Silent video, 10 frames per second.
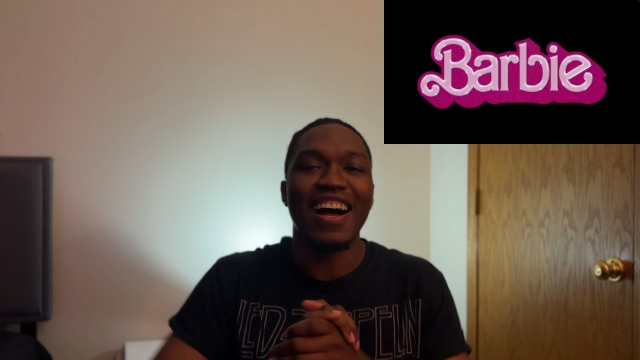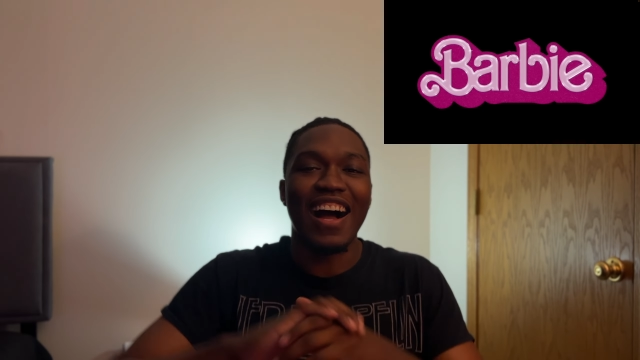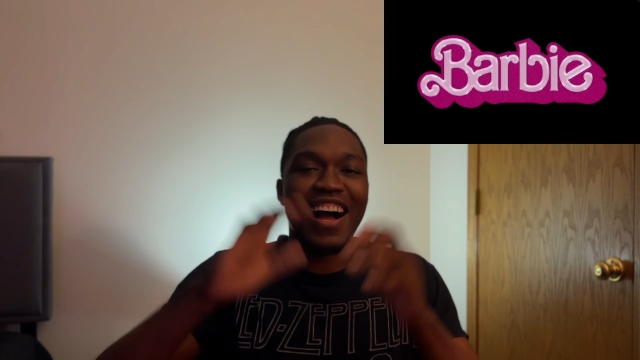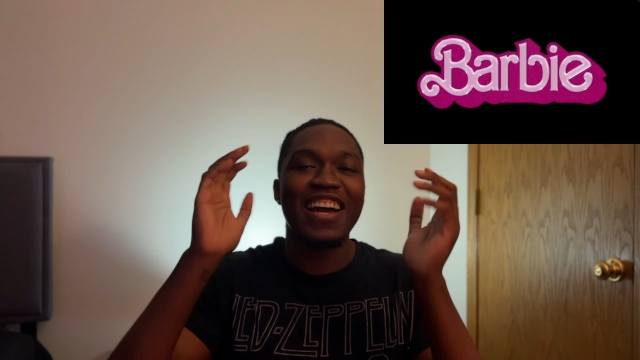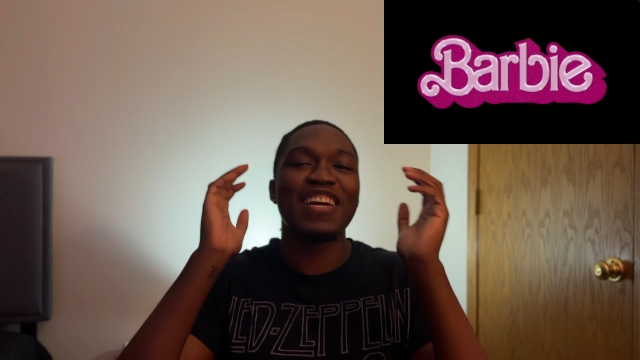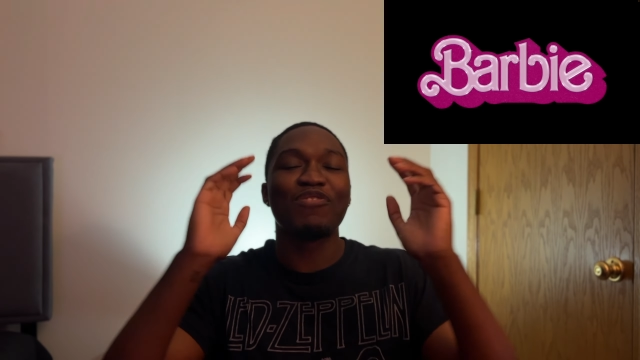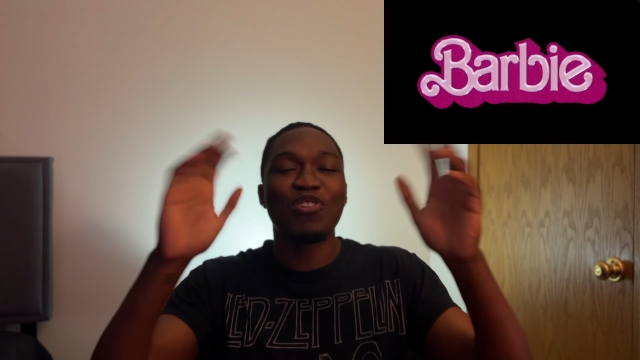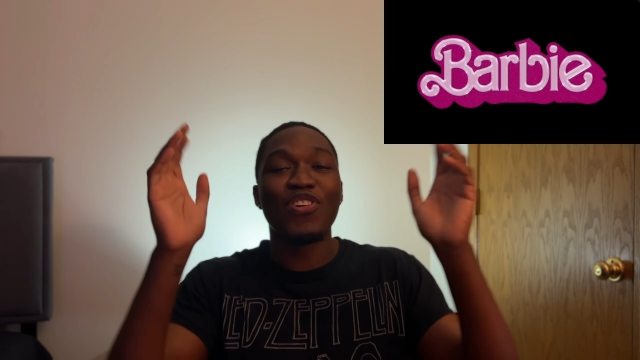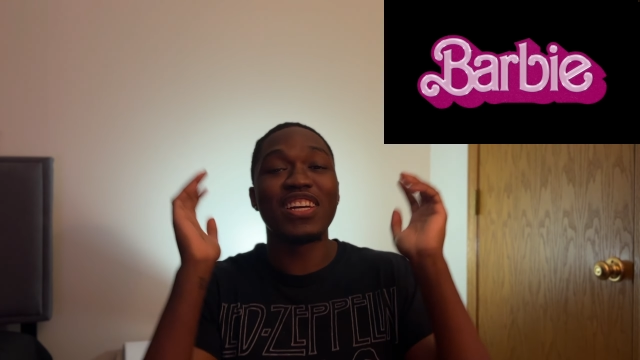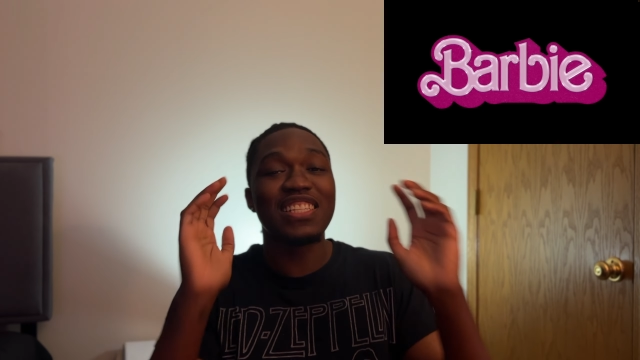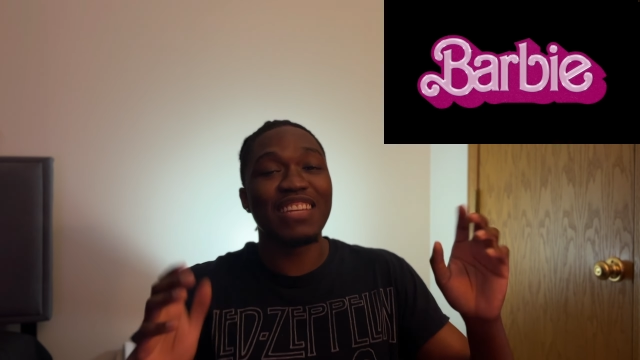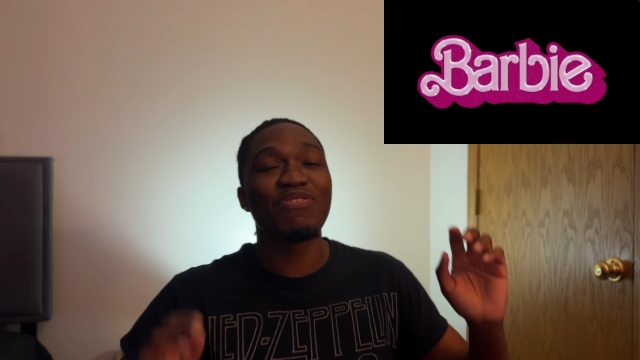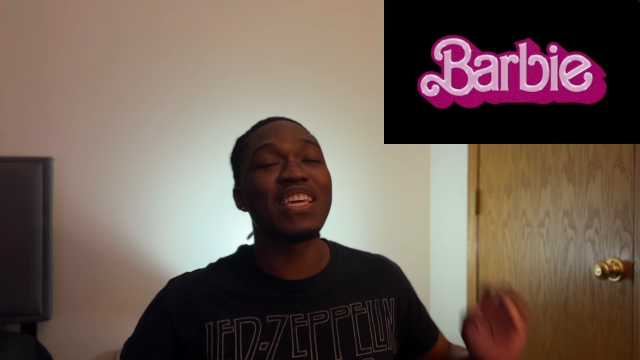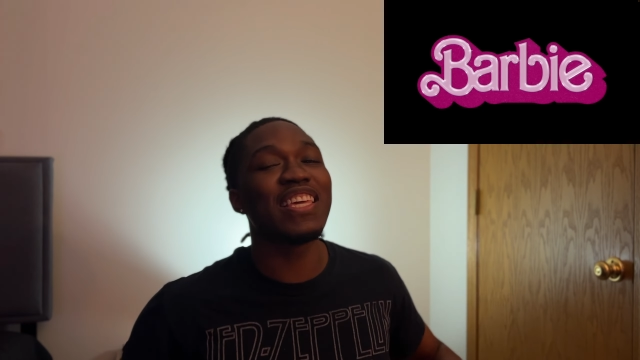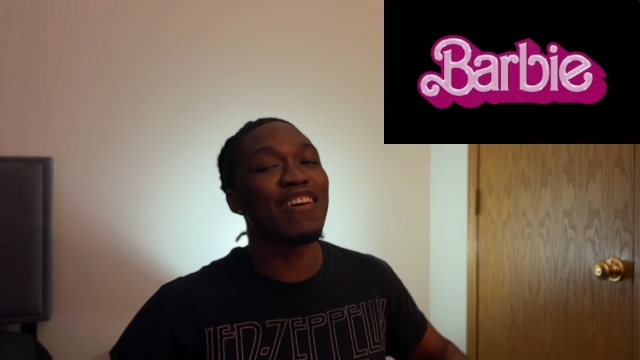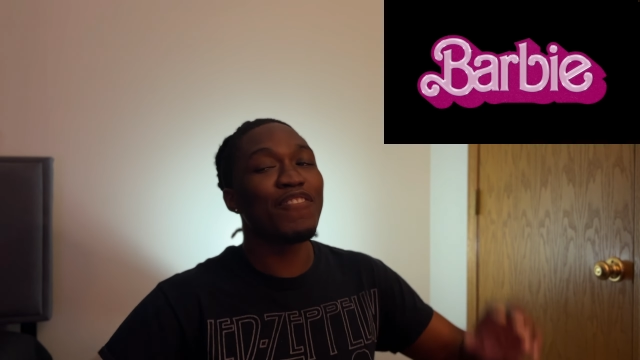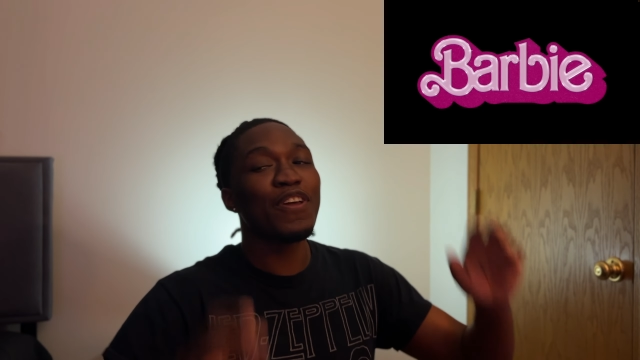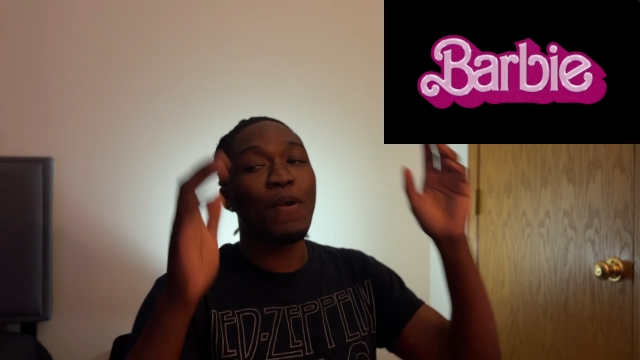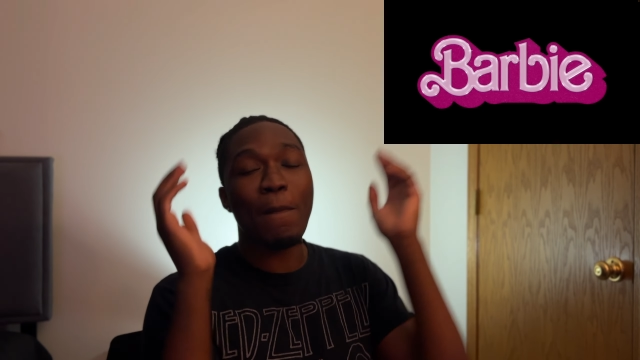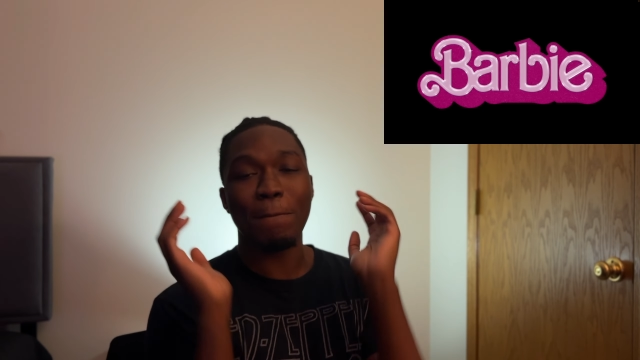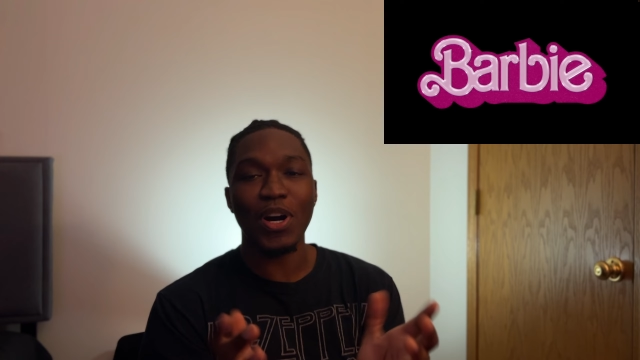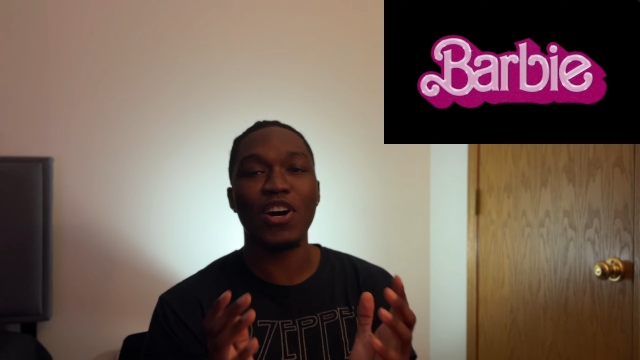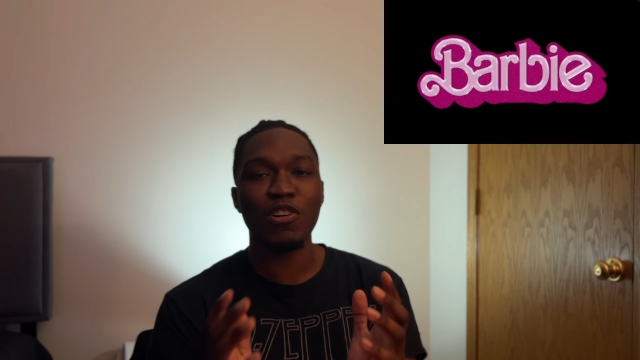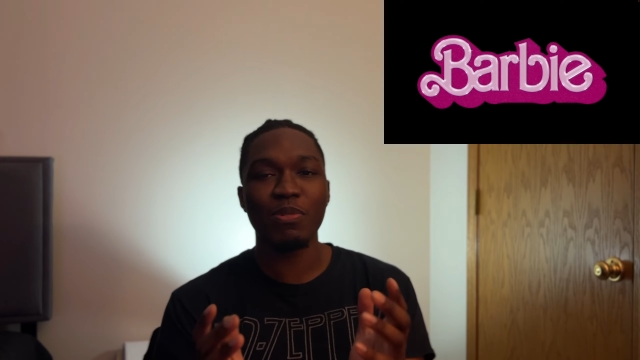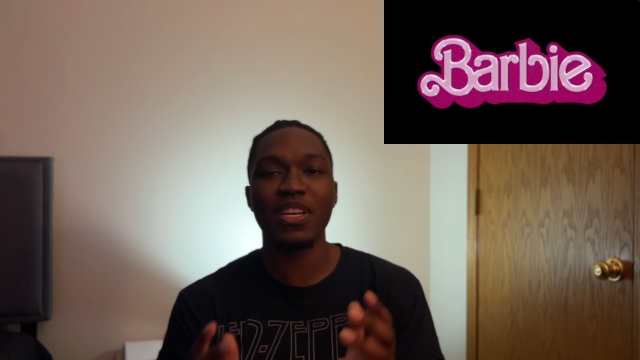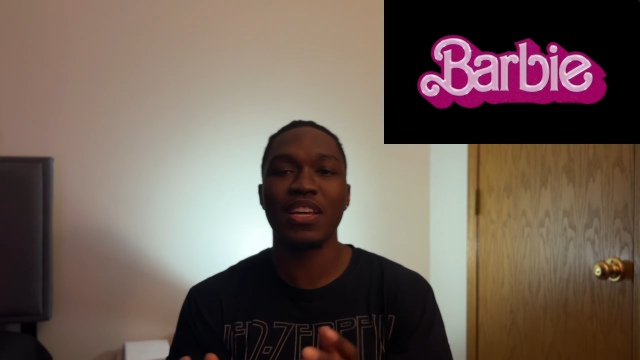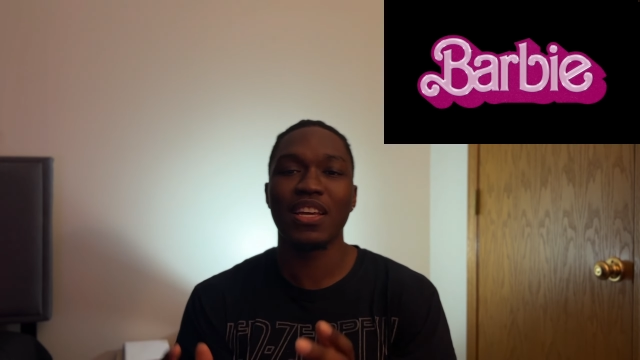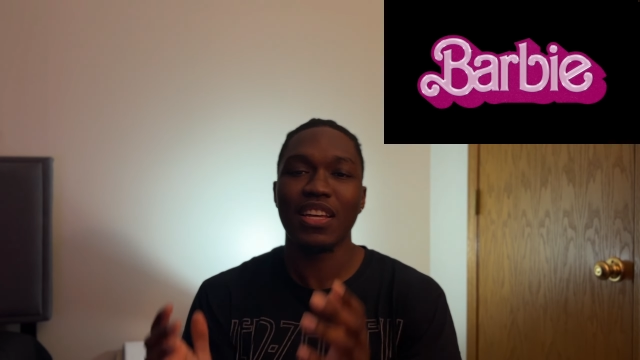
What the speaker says: I am going to be giving Barbie